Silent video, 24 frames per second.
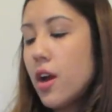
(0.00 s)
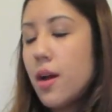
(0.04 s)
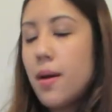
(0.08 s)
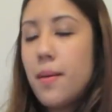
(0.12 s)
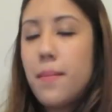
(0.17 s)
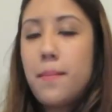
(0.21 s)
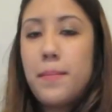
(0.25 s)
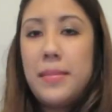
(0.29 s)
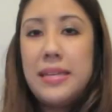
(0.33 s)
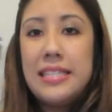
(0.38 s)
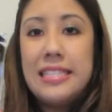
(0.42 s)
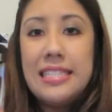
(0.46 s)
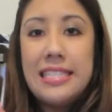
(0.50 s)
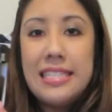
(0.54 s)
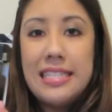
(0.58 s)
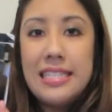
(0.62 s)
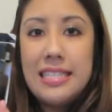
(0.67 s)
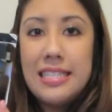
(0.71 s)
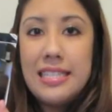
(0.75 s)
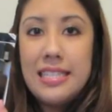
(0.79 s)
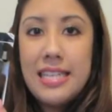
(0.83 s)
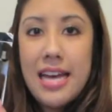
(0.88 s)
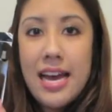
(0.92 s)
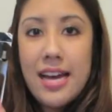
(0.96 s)
um, mist
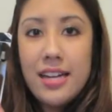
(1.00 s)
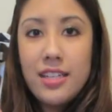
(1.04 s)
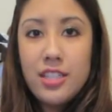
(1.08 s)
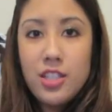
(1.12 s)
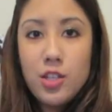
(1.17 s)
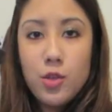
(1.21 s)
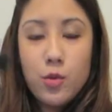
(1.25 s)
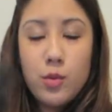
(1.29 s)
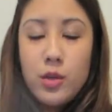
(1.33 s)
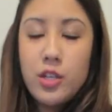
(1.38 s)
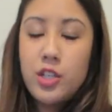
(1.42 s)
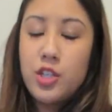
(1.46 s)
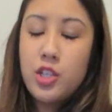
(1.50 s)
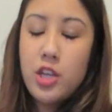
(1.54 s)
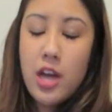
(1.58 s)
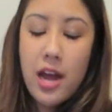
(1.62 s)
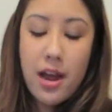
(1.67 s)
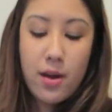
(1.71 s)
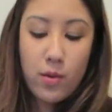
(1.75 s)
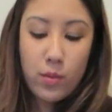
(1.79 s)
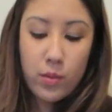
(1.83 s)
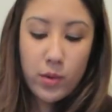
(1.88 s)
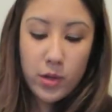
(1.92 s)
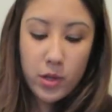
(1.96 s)
and set, which
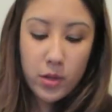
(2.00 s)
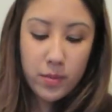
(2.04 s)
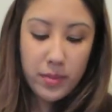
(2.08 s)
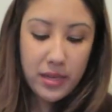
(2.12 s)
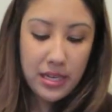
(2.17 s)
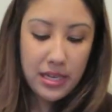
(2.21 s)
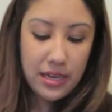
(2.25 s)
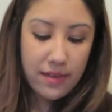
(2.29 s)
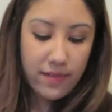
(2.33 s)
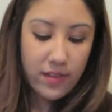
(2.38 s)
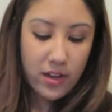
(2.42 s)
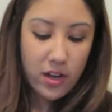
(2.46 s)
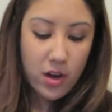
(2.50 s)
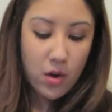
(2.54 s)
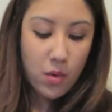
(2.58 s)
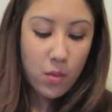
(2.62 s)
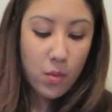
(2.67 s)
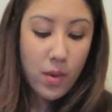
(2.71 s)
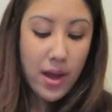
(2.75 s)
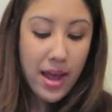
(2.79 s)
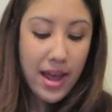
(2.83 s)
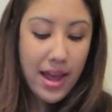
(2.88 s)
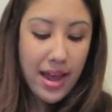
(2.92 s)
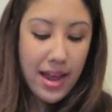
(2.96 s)
I will be giving
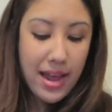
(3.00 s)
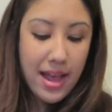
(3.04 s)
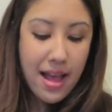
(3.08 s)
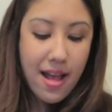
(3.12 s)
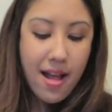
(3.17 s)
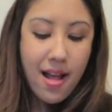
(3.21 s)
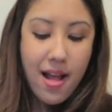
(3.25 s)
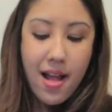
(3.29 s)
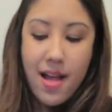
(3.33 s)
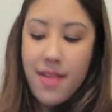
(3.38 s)
away.